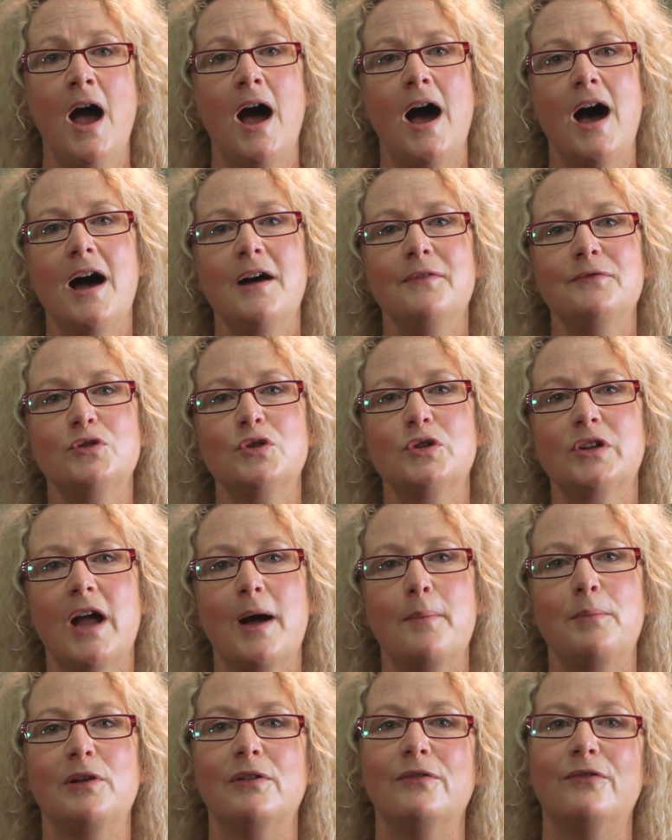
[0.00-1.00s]
After a
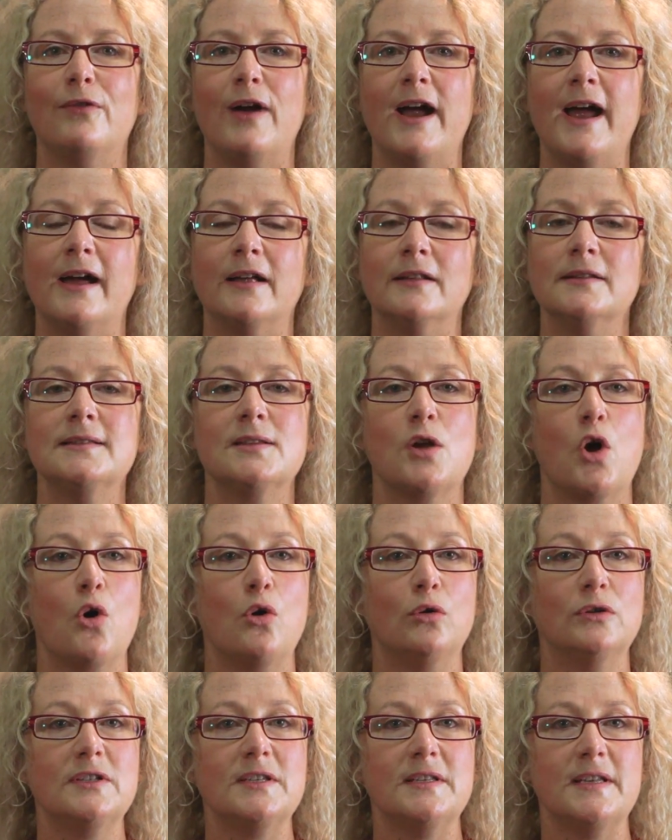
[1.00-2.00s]
couple of rounds,
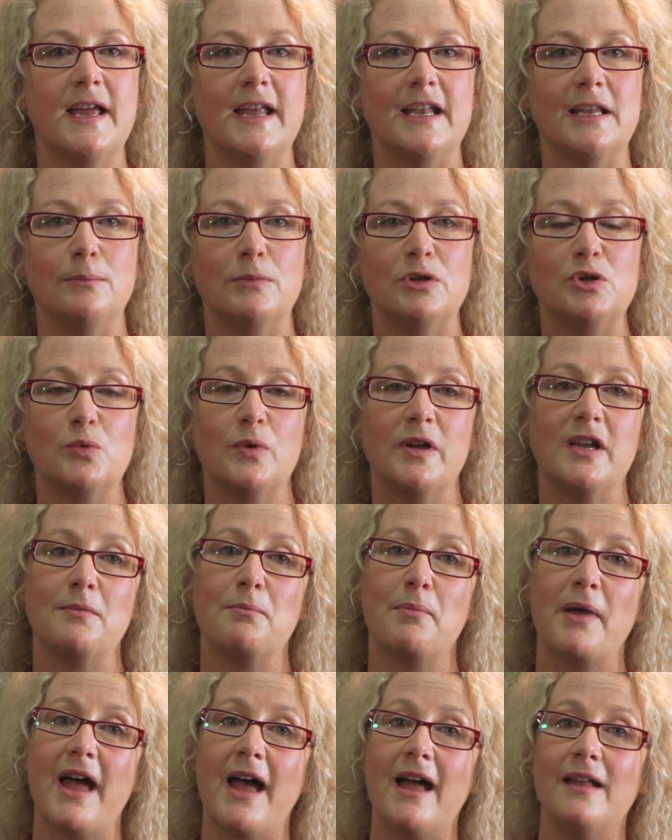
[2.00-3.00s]
alternating between
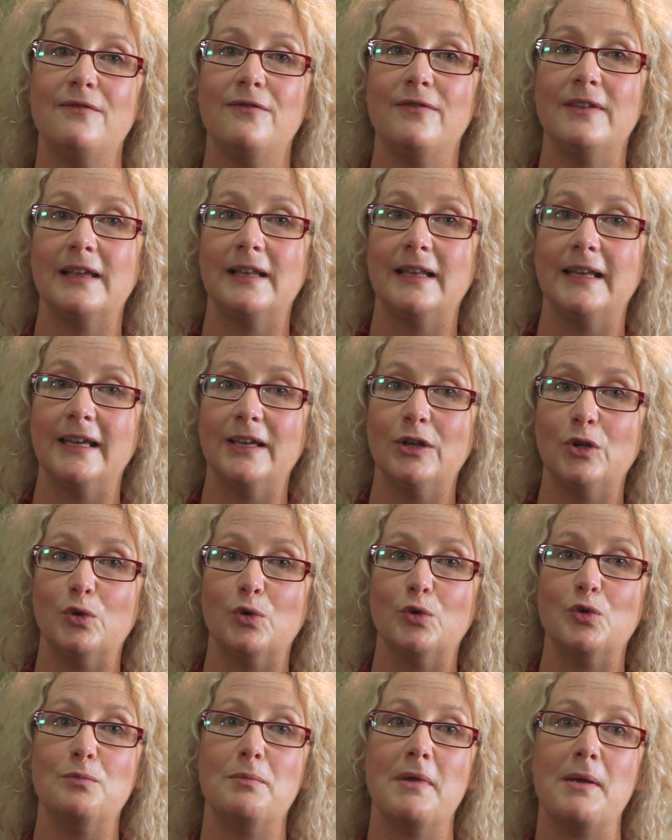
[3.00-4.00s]
bad feeling,
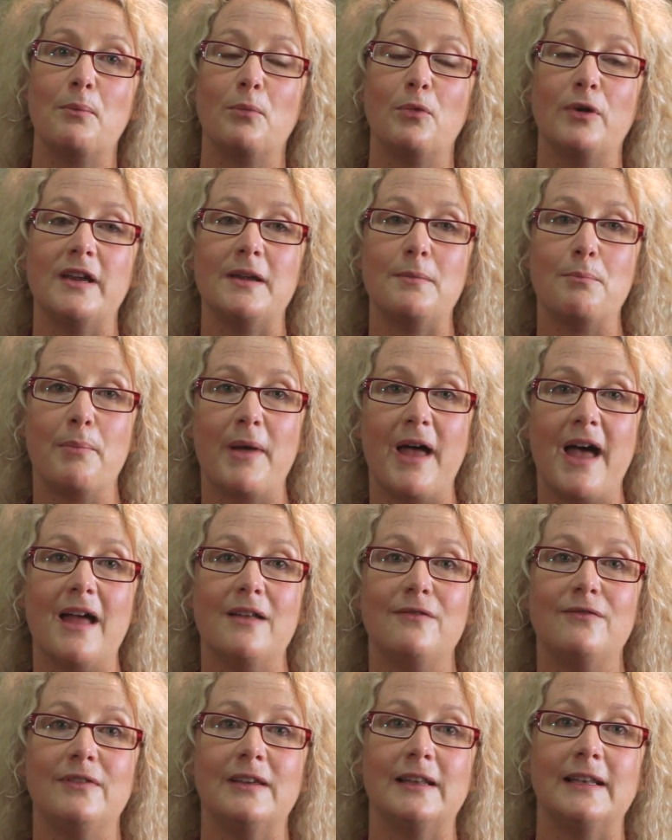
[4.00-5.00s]
good memory,
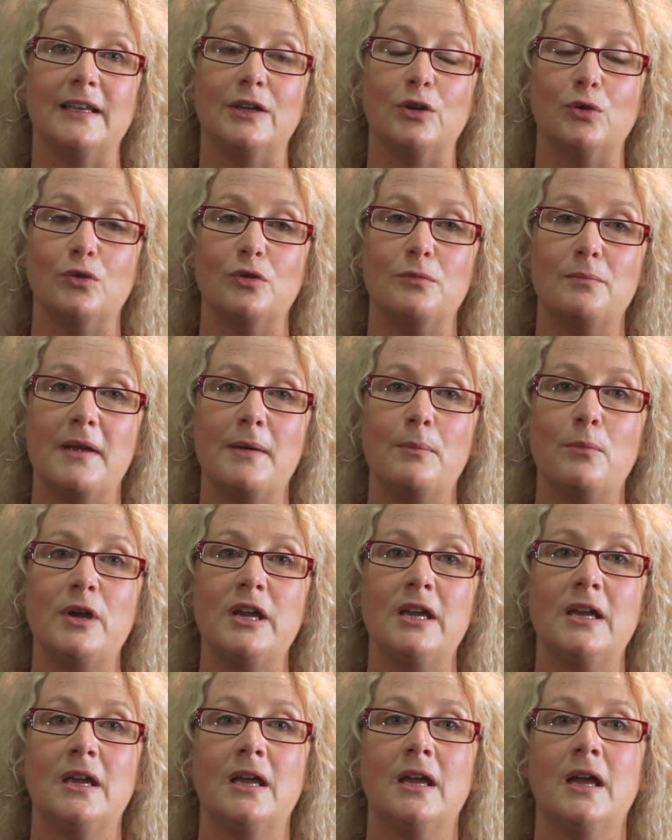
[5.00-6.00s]
bad feeling, good
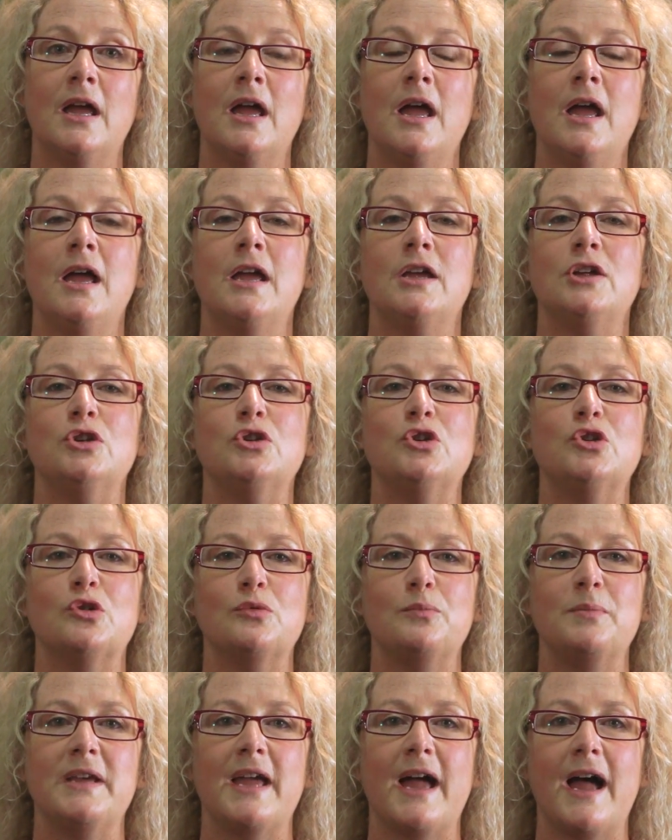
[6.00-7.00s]
memory, you
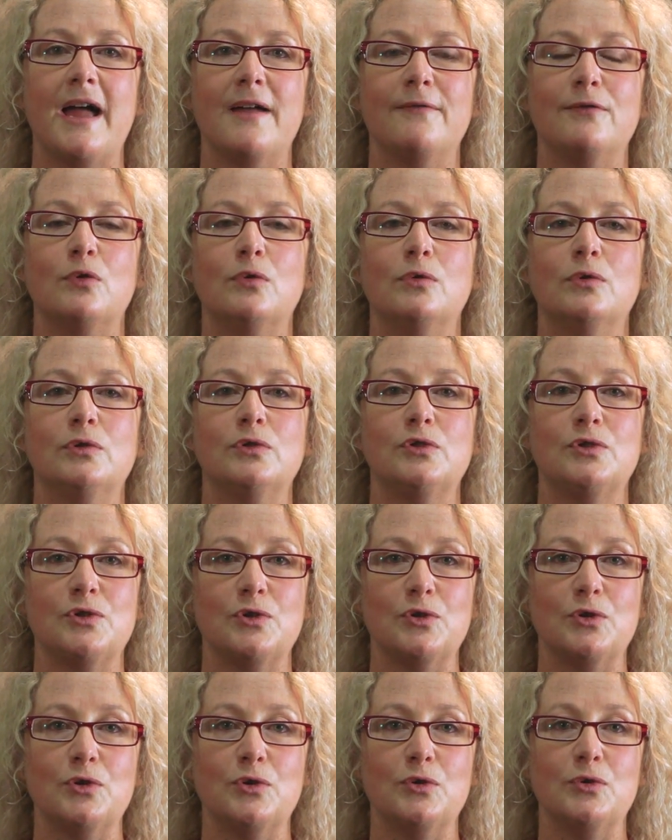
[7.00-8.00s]
should be able
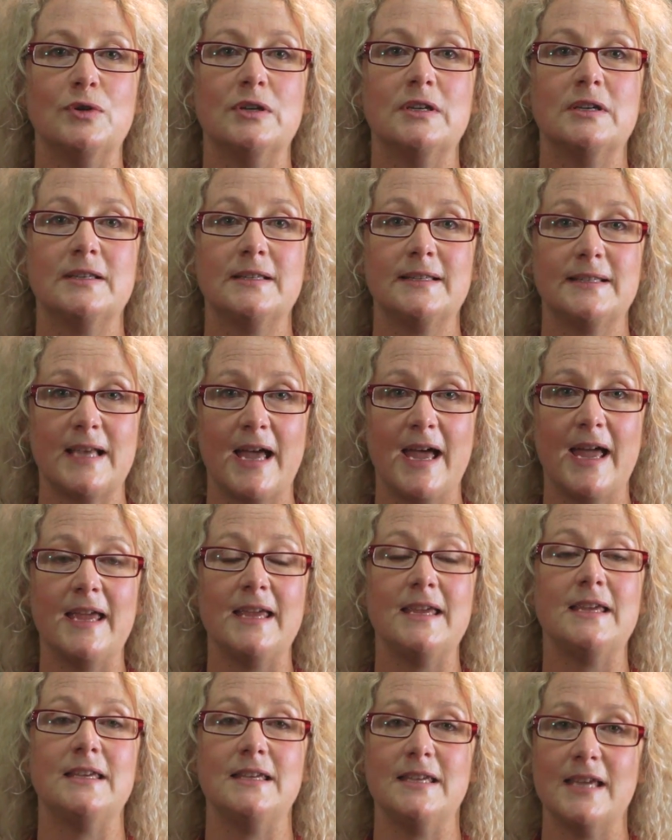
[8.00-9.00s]
to
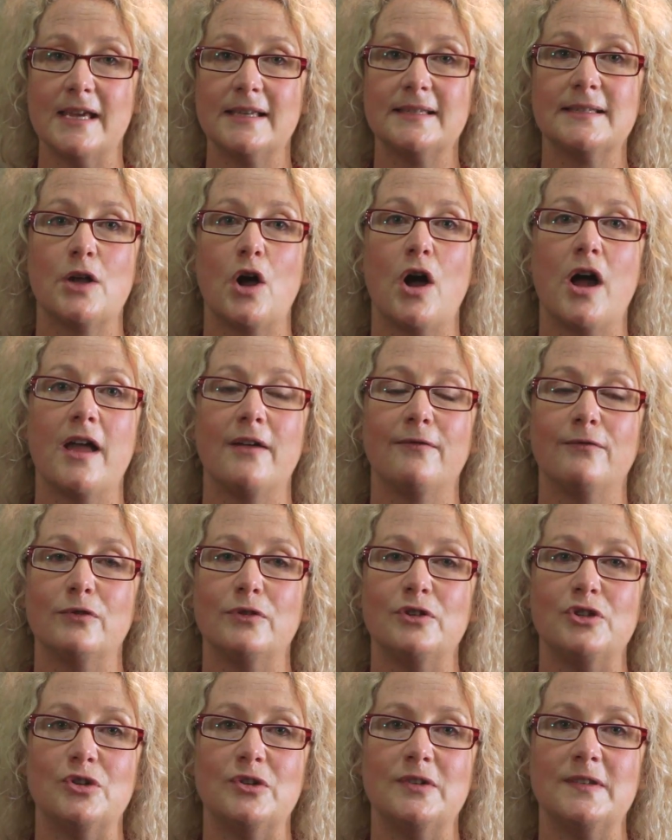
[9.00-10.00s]
say, yes, I have
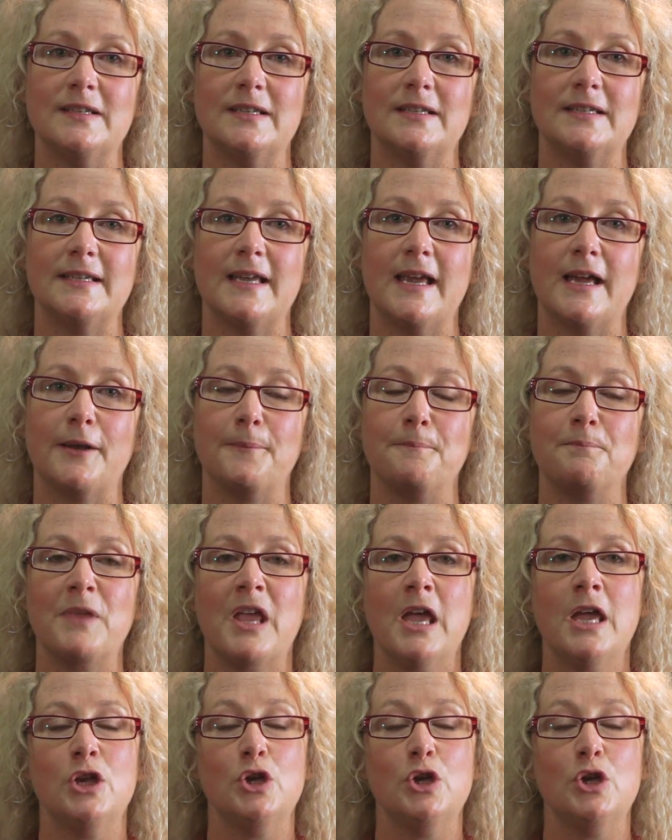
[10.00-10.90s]
reduced it down.